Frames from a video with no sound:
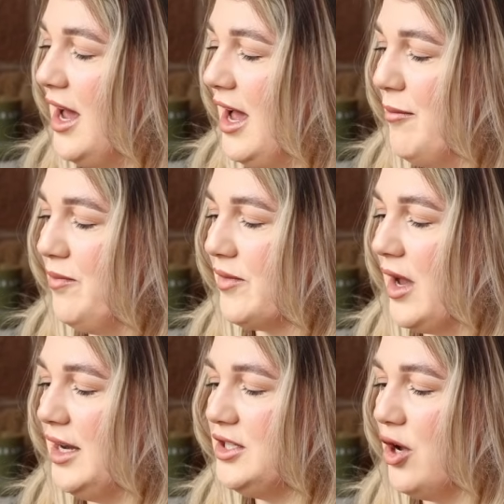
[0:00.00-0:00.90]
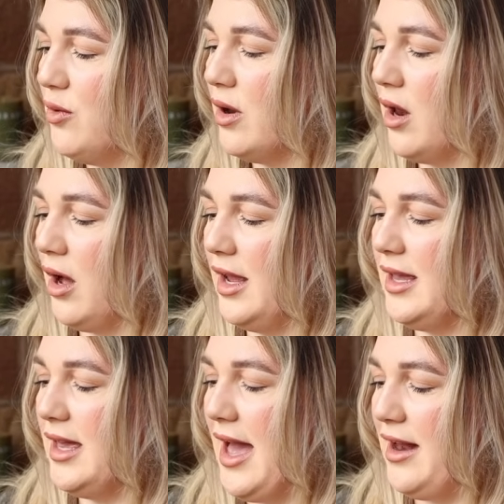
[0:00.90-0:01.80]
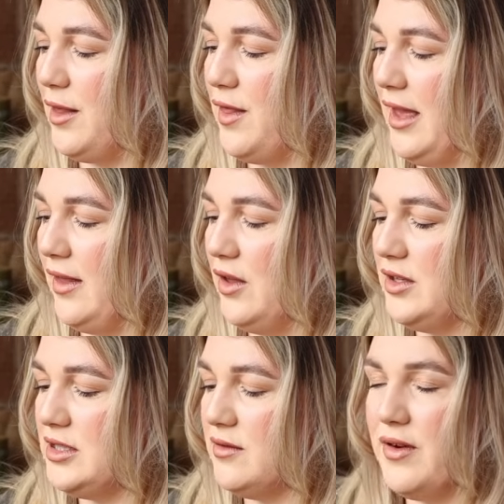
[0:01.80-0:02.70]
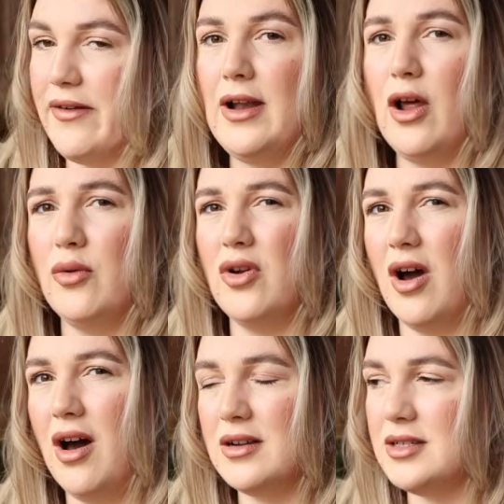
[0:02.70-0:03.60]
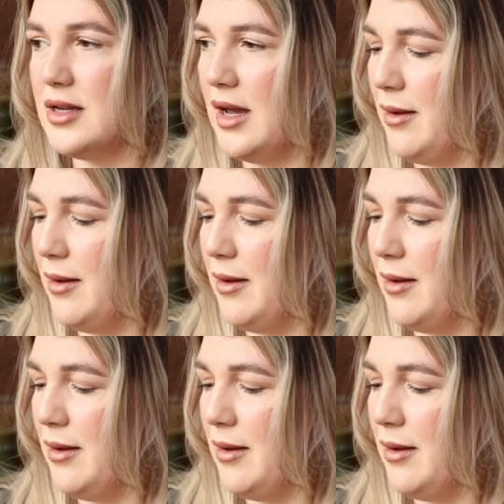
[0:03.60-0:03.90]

I don't like anything that's very low cut,